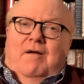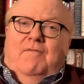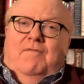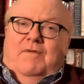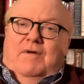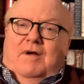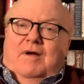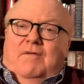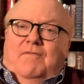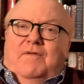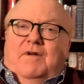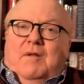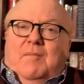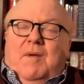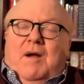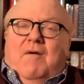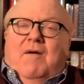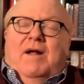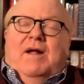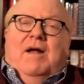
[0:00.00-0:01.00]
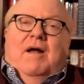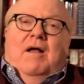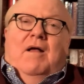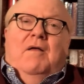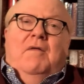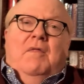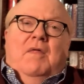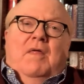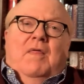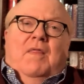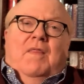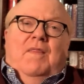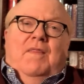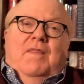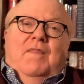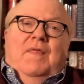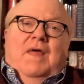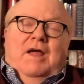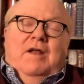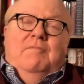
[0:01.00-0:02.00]
of, of an America uh,
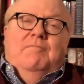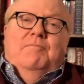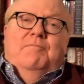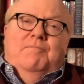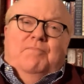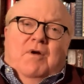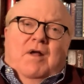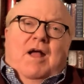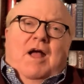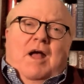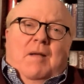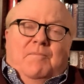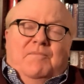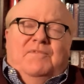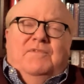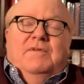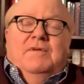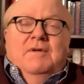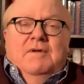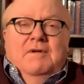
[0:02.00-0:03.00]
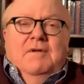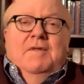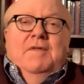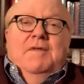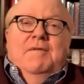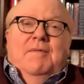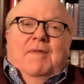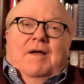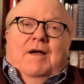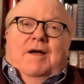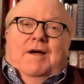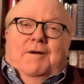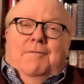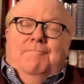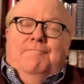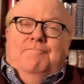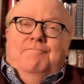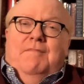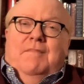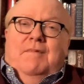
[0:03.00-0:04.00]
that perhaps
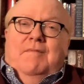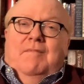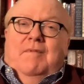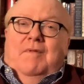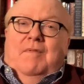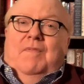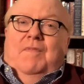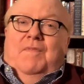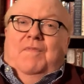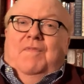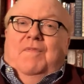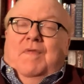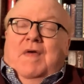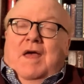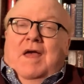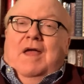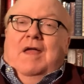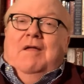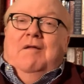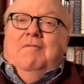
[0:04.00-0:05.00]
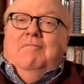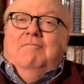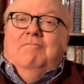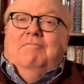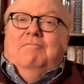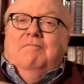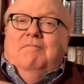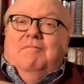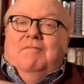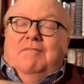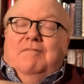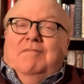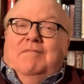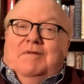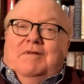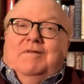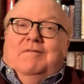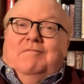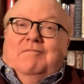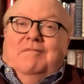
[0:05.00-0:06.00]
um, they
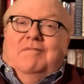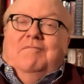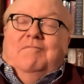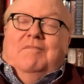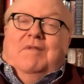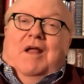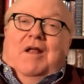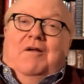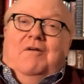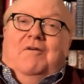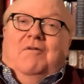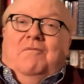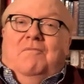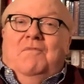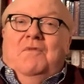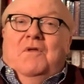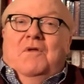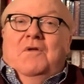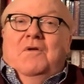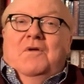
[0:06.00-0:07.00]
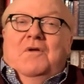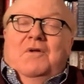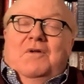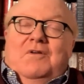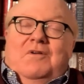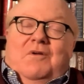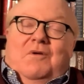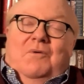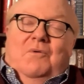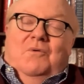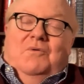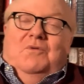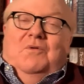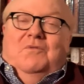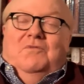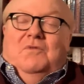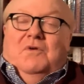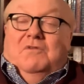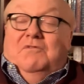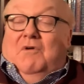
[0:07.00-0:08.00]
tend to to
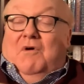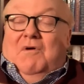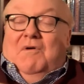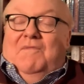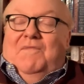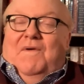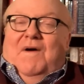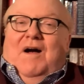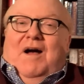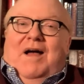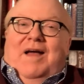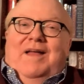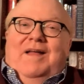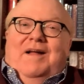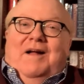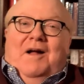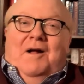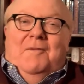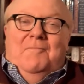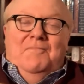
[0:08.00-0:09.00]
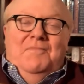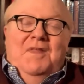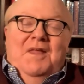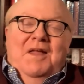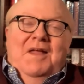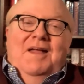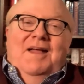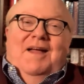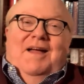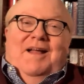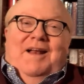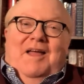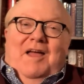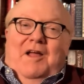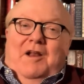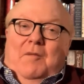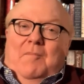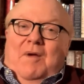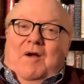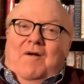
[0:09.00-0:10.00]
to, to glorify um, an,
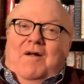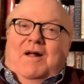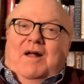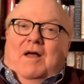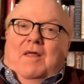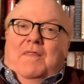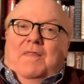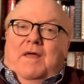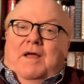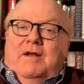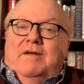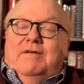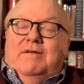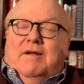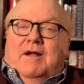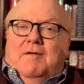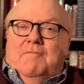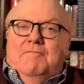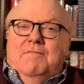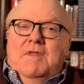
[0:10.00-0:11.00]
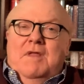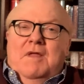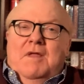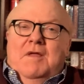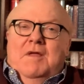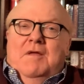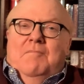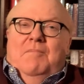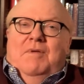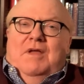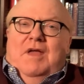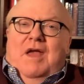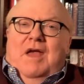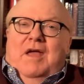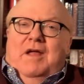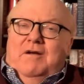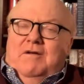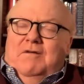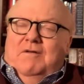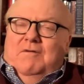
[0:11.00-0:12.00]
an, America that um,
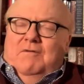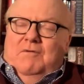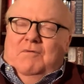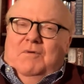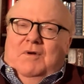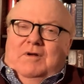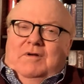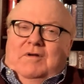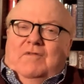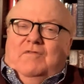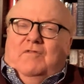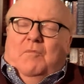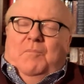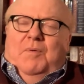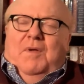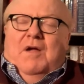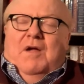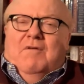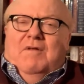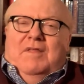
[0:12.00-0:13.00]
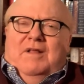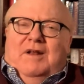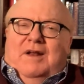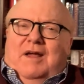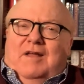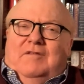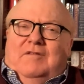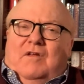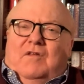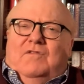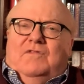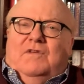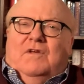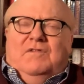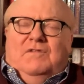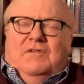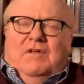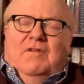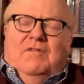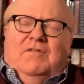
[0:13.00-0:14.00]
began to uh, disappear in the
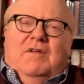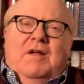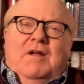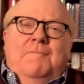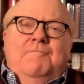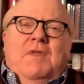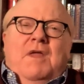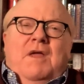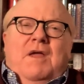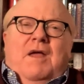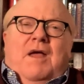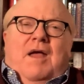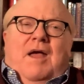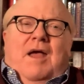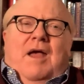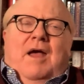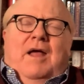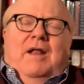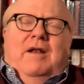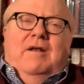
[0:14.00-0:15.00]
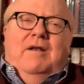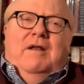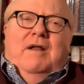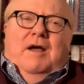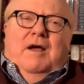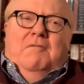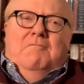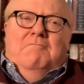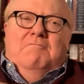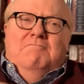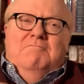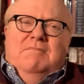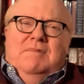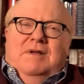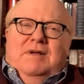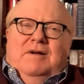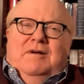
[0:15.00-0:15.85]
1960s and um,